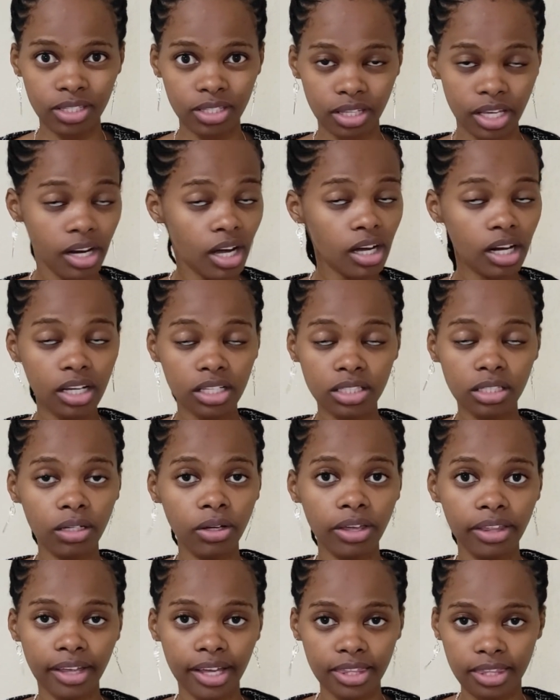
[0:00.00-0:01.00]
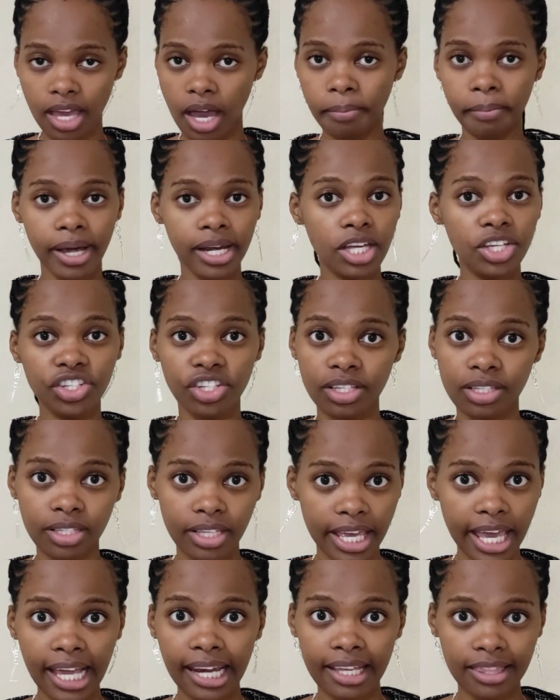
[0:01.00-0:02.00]
They're not going to tell you that their managers
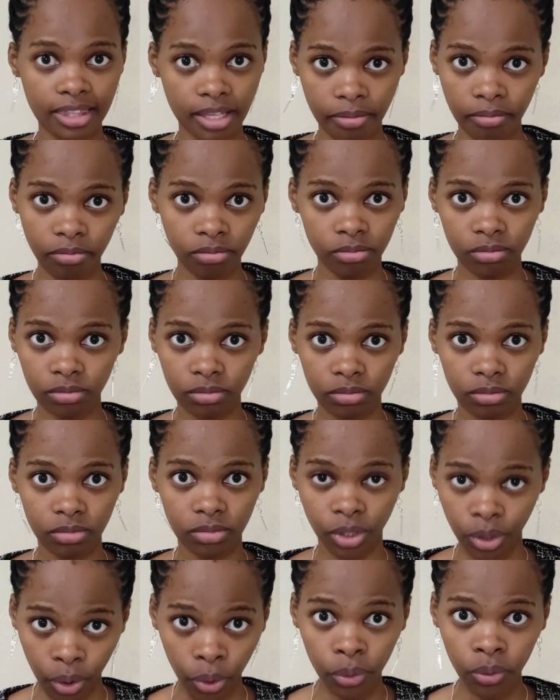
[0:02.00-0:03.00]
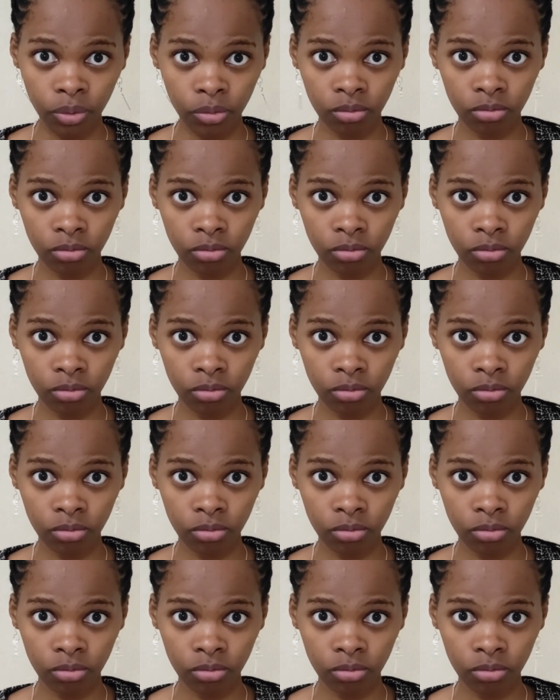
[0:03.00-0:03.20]
yell at them. No.